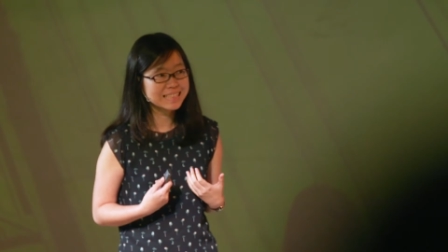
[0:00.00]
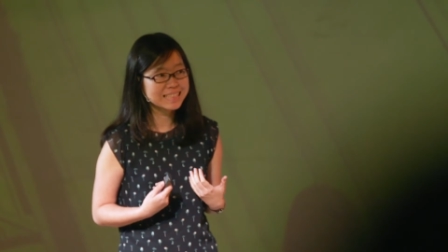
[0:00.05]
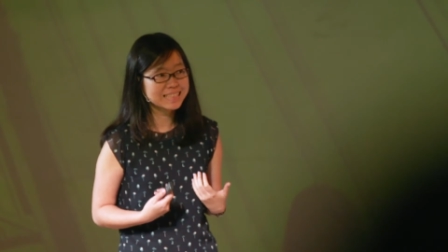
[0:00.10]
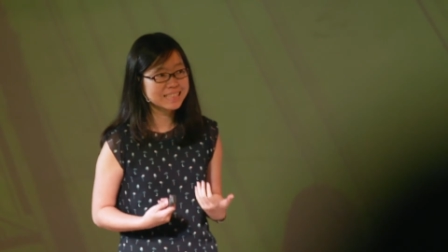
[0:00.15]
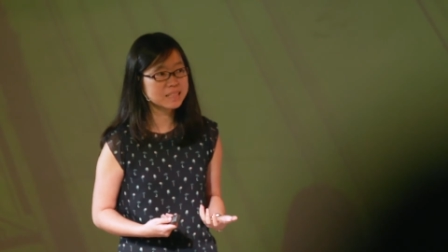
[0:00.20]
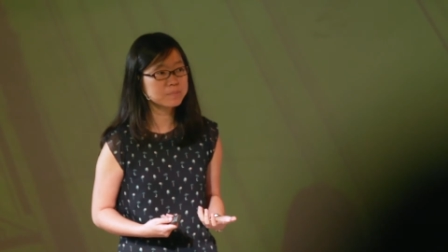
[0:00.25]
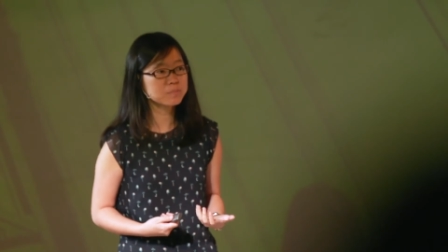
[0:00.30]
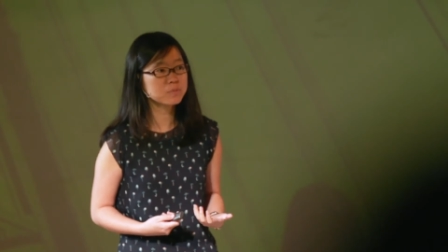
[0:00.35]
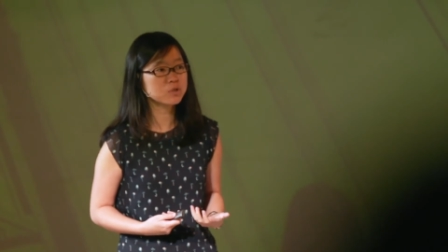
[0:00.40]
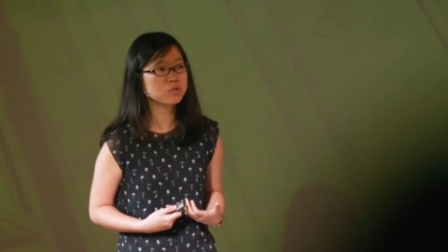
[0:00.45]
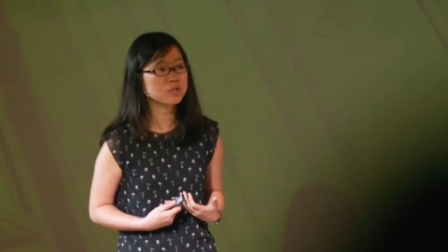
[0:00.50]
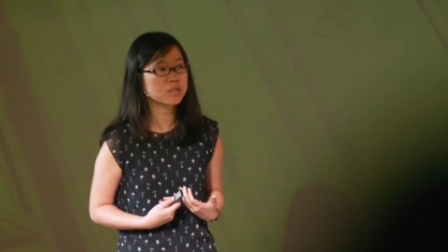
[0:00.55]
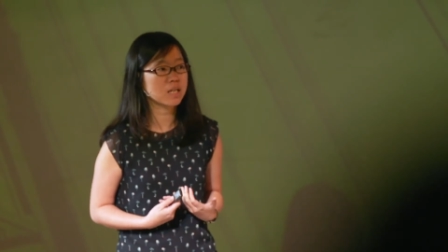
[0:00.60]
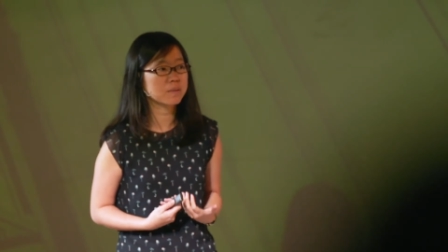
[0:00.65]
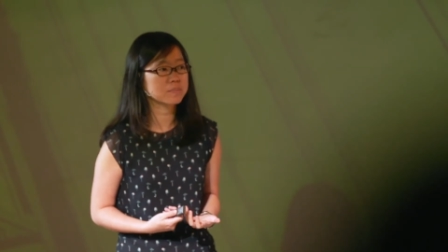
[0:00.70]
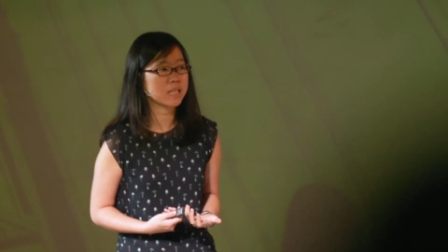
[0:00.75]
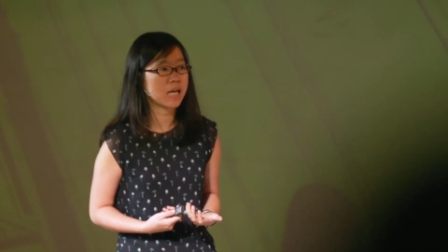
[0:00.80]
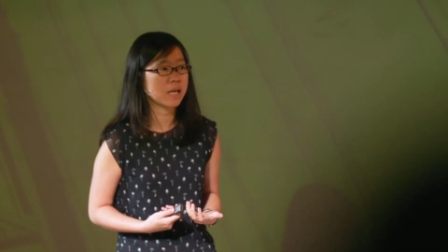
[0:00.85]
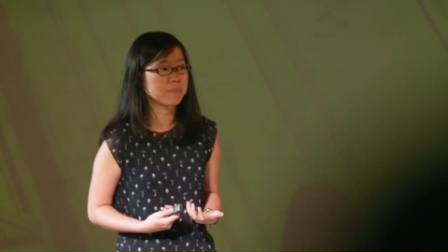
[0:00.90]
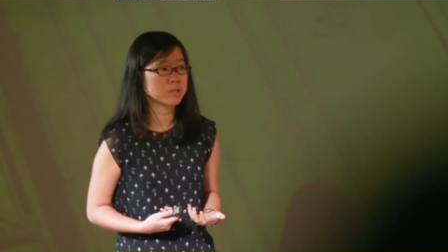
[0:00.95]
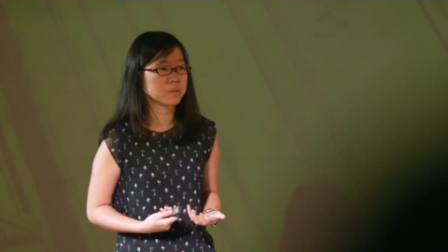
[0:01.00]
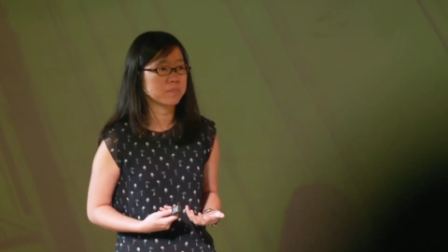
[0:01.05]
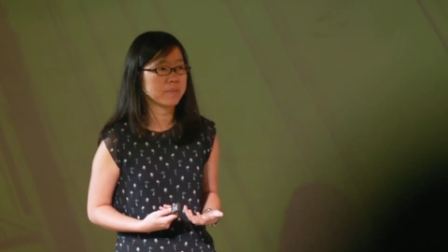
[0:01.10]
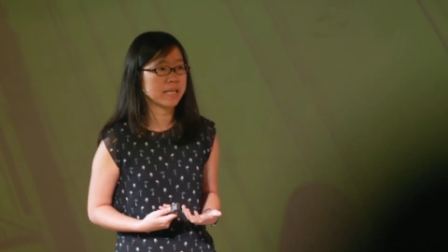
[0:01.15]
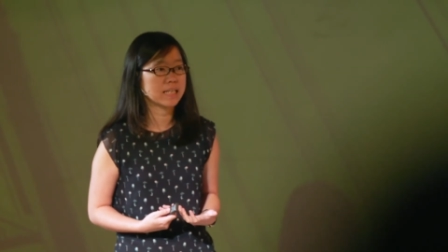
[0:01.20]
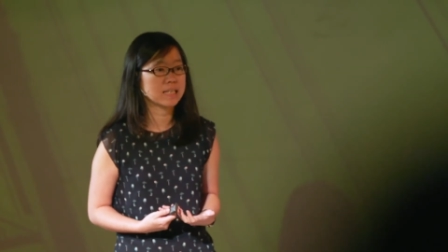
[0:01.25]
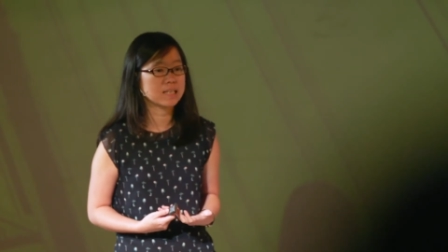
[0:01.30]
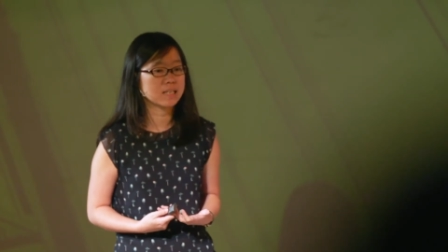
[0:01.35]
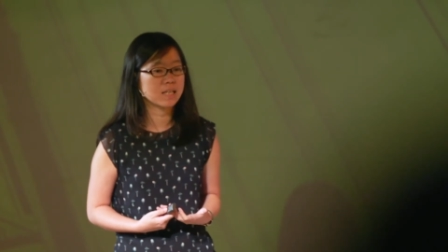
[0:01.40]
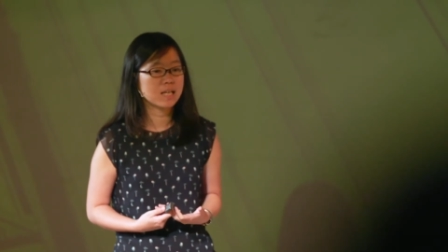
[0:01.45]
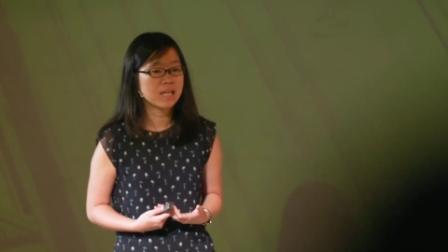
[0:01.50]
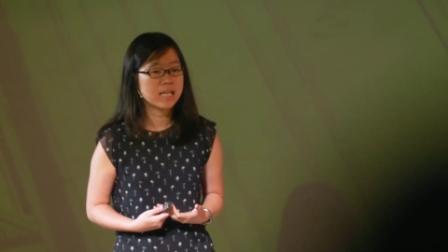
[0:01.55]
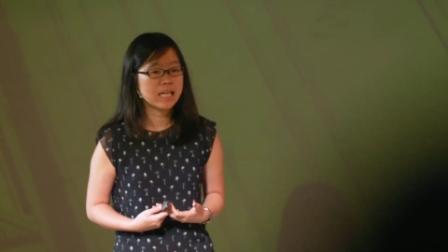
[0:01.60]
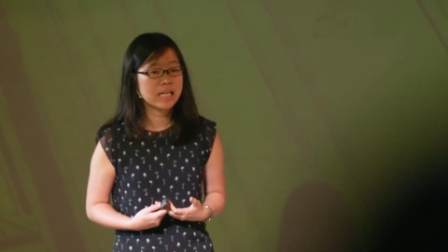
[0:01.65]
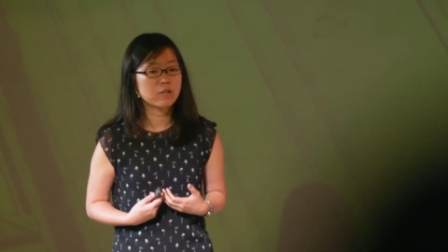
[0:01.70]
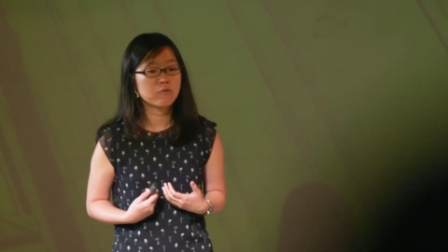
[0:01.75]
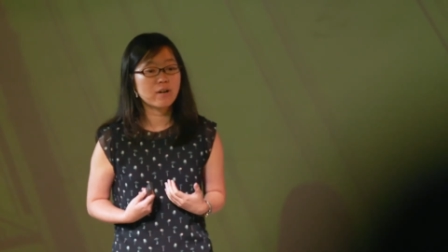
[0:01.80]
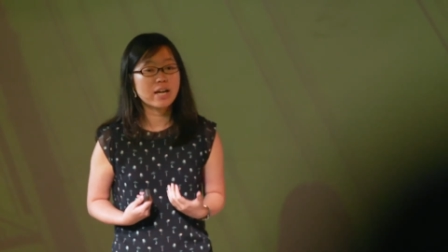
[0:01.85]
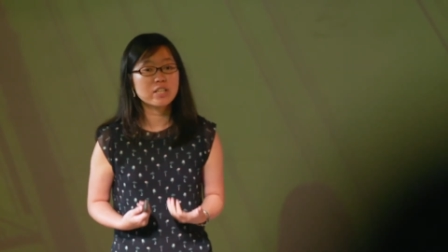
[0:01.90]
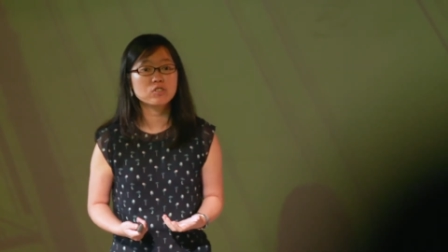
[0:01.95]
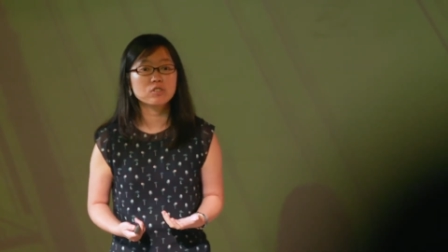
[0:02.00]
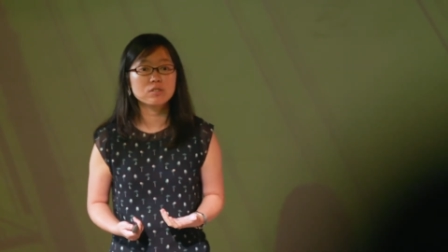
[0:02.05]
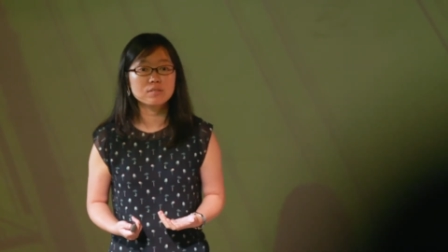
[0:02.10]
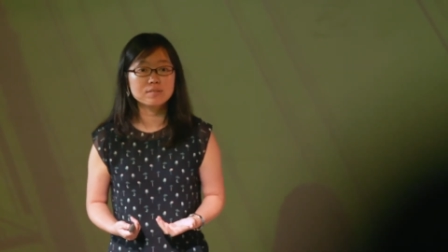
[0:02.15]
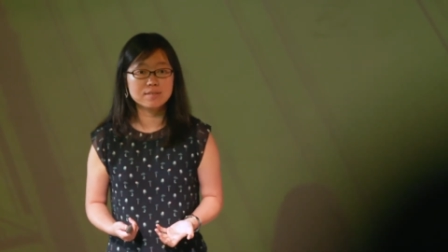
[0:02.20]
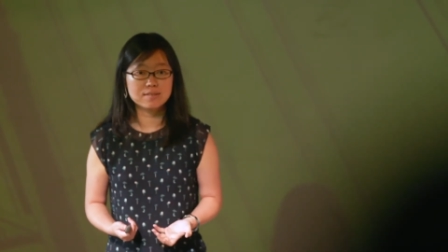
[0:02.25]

seem to sometimes make irrational